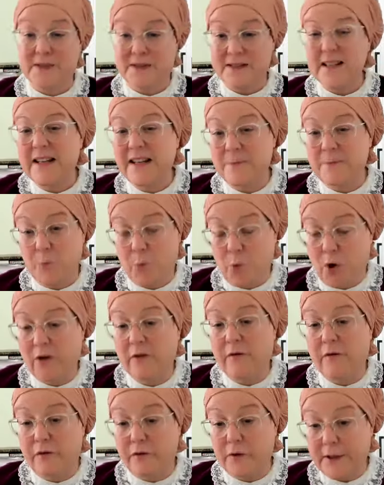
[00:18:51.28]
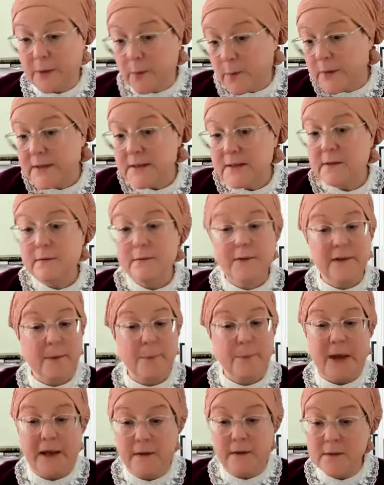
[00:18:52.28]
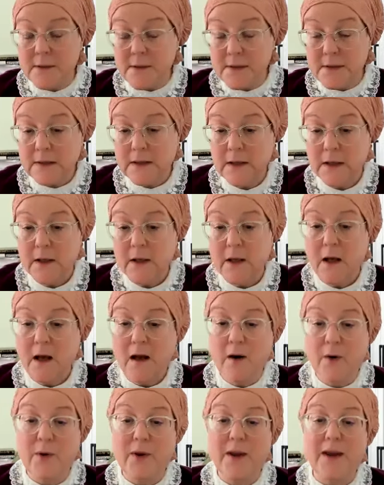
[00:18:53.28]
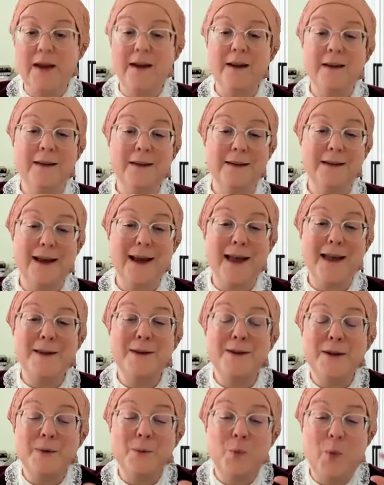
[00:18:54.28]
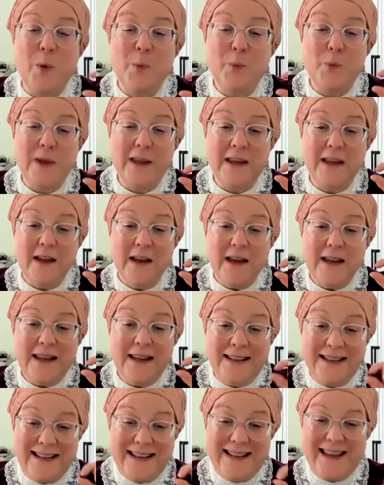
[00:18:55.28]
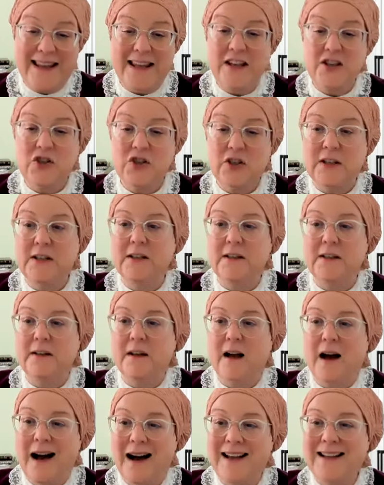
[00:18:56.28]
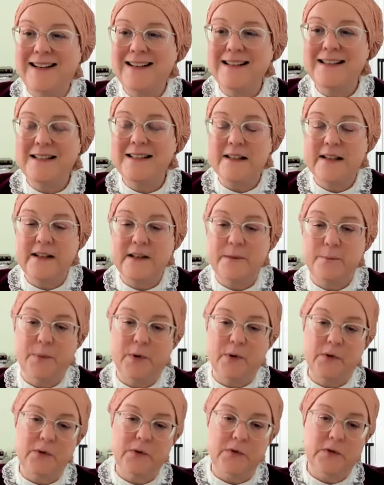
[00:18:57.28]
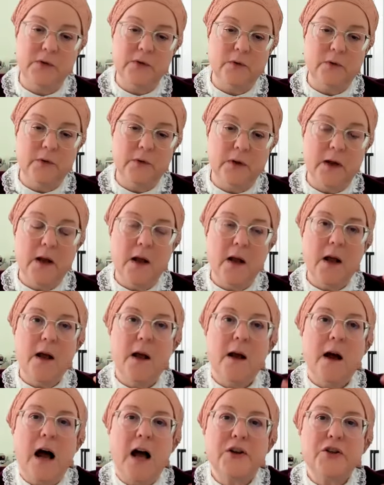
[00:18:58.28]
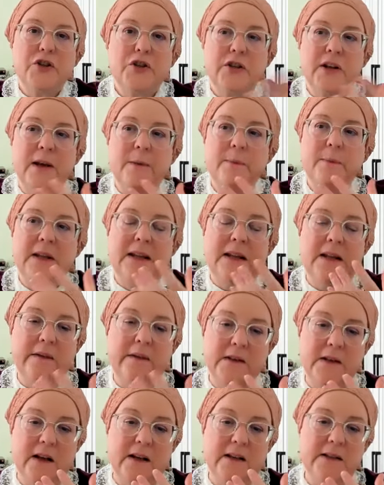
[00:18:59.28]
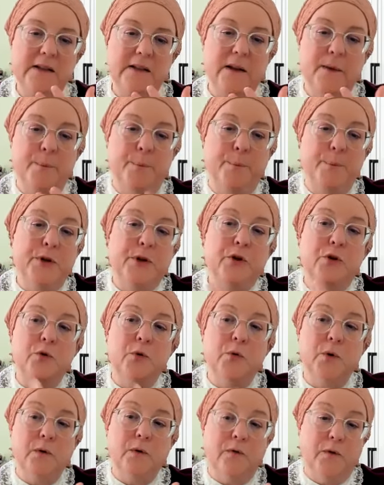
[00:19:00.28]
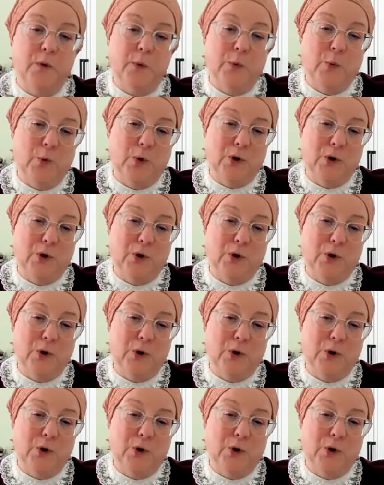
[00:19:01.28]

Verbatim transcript: is more infrequent, depends, okay? When we engage in honest Hitbodedut, Hashem gives us the beautiful